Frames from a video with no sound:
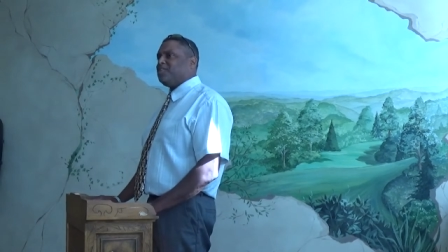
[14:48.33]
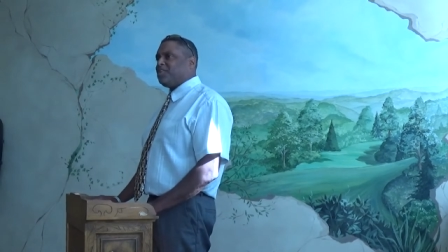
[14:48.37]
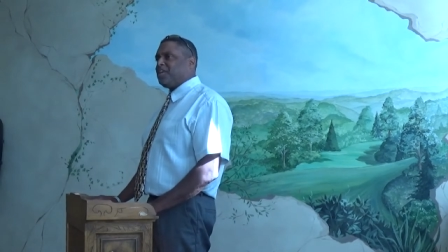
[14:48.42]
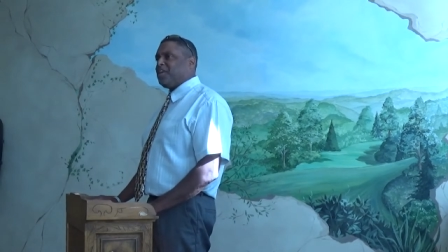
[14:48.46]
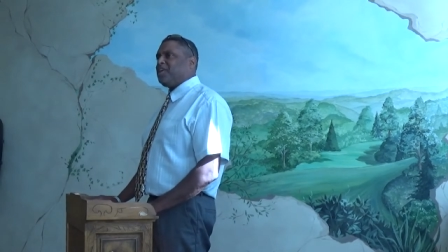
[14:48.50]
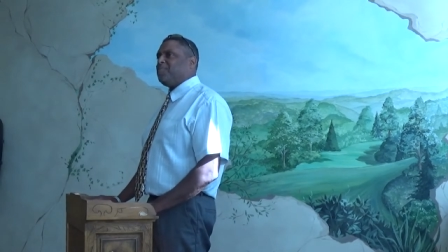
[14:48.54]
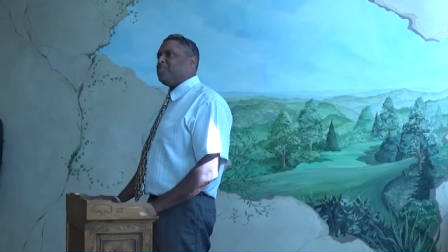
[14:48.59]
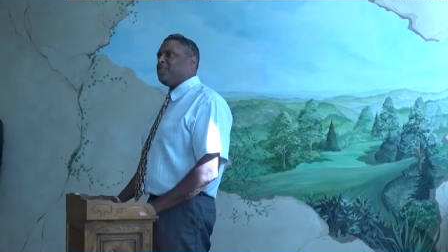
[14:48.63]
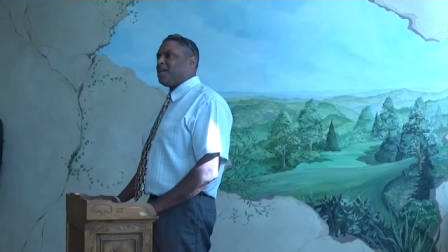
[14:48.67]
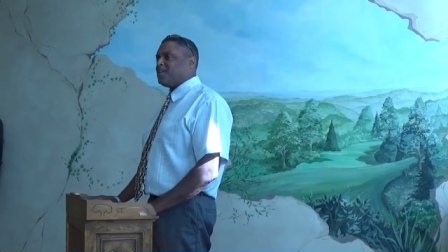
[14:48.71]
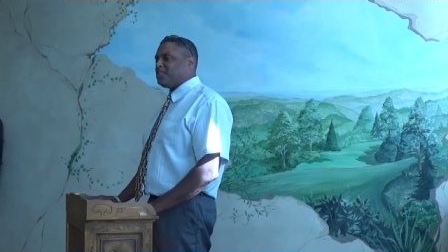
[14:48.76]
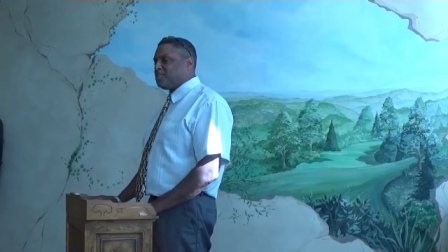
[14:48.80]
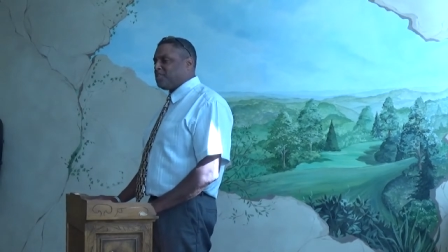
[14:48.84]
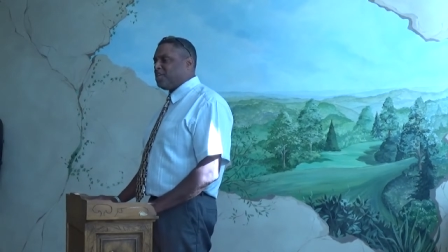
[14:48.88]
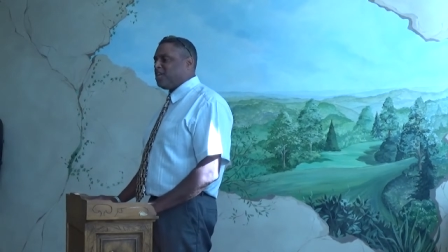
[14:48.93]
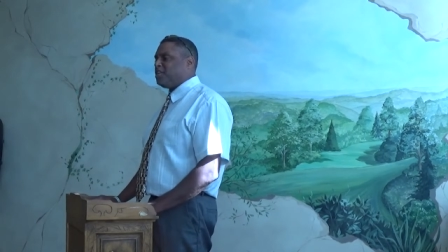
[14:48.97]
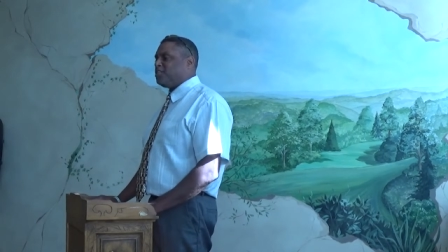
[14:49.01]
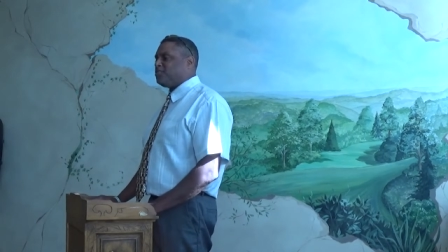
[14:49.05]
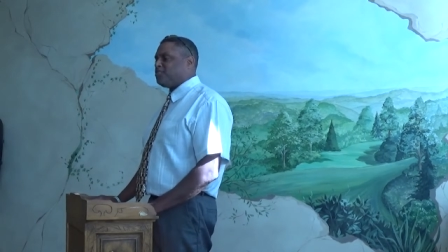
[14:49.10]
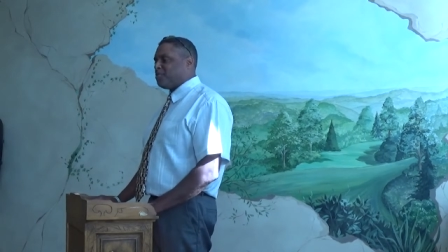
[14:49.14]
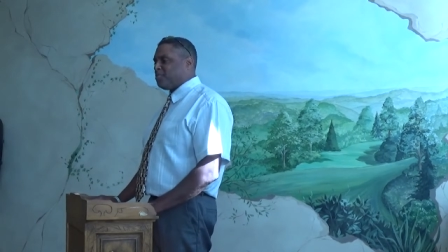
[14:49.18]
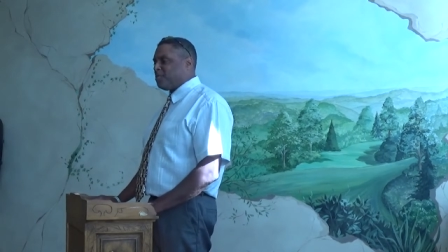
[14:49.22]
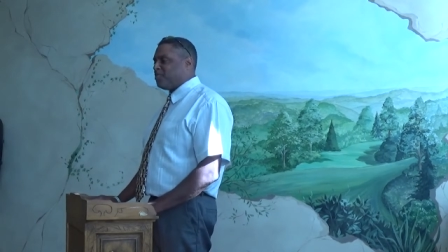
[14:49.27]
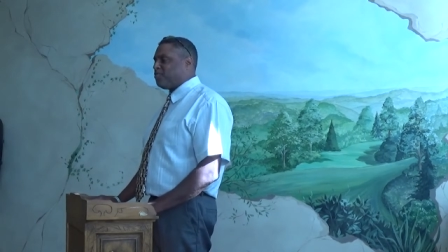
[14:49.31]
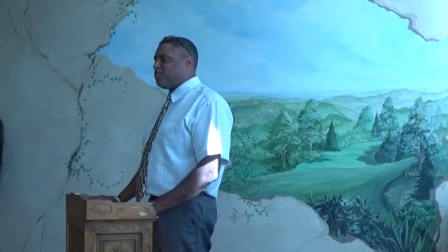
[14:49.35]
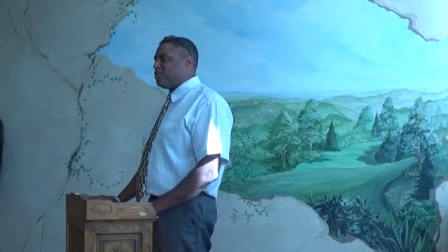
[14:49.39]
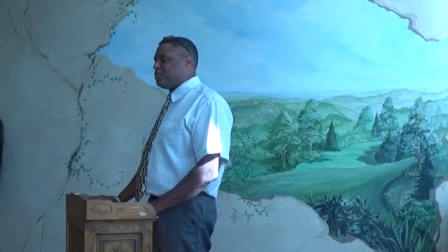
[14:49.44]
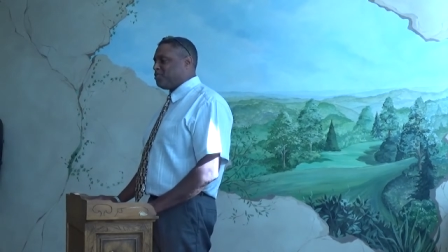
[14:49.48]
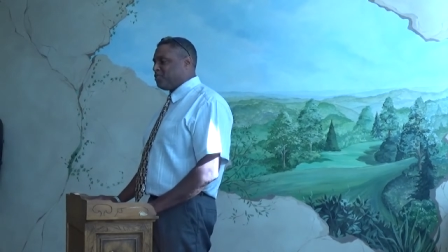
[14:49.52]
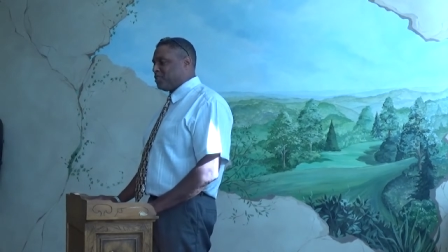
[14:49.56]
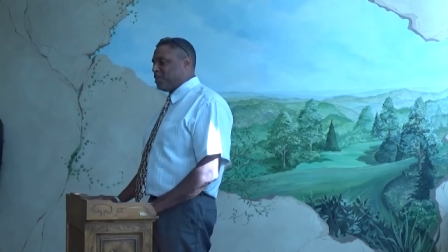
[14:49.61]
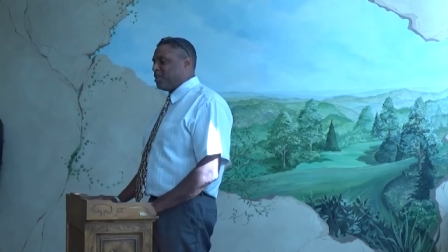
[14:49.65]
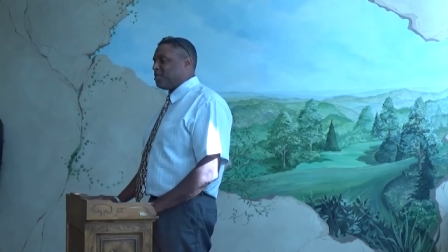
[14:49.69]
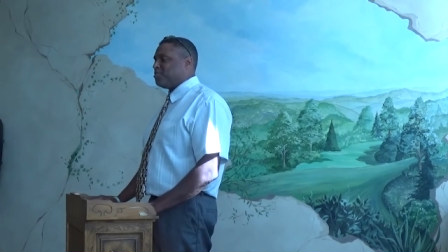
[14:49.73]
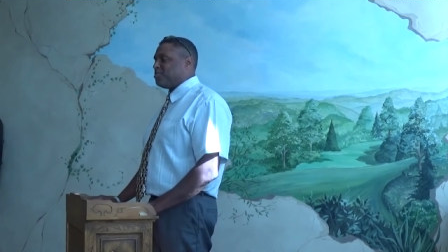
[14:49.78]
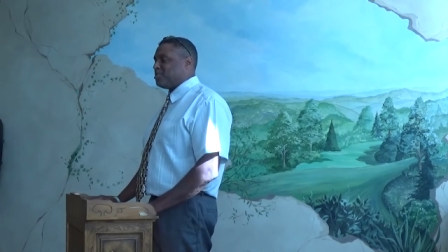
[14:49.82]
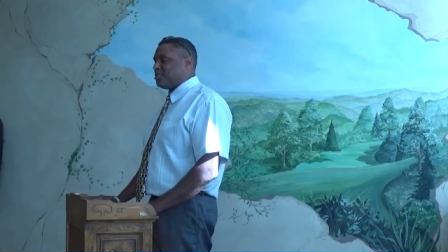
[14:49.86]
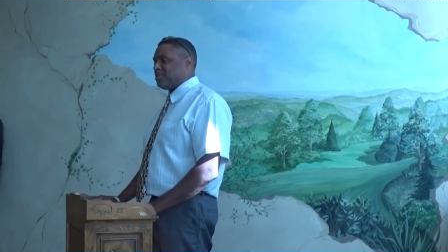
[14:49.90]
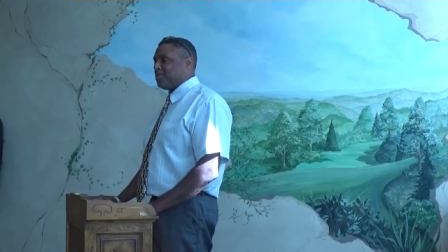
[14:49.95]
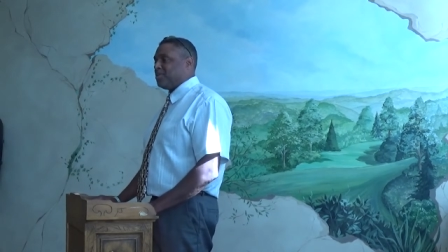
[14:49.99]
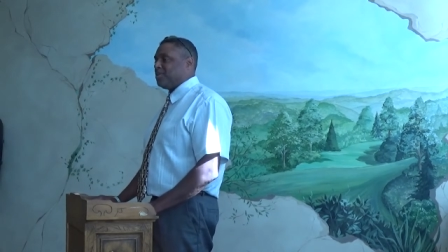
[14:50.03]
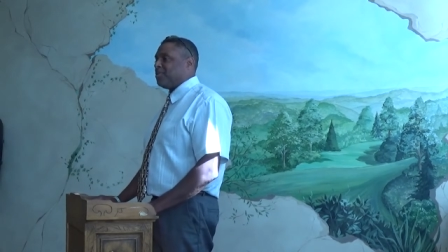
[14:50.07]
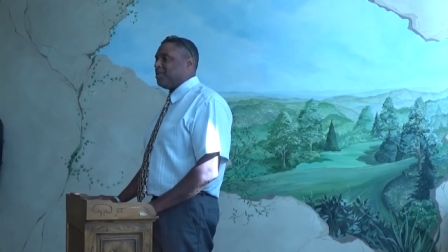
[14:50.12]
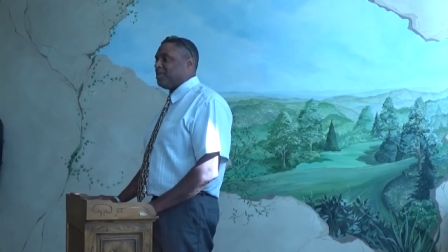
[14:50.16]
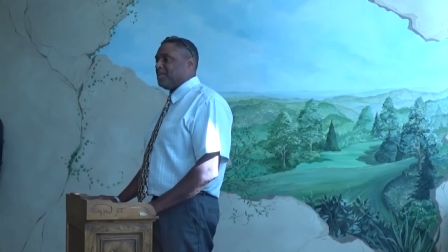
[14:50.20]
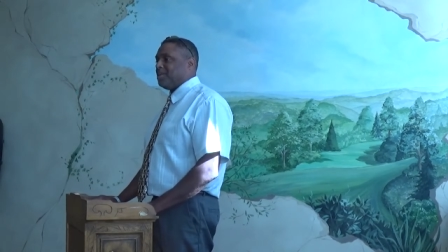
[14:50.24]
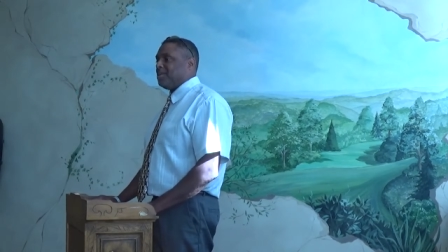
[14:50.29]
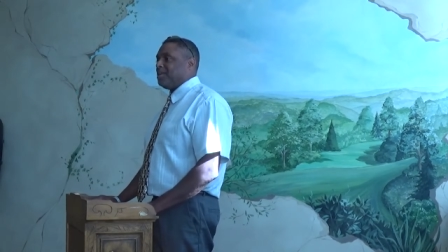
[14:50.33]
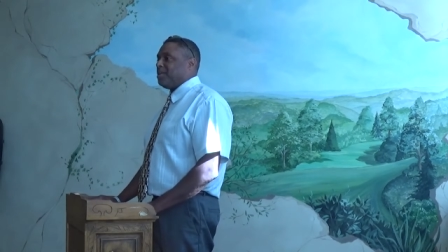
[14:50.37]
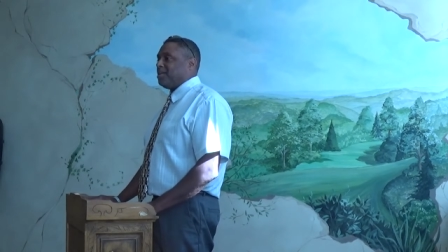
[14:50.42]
You came back changed from every trip. So,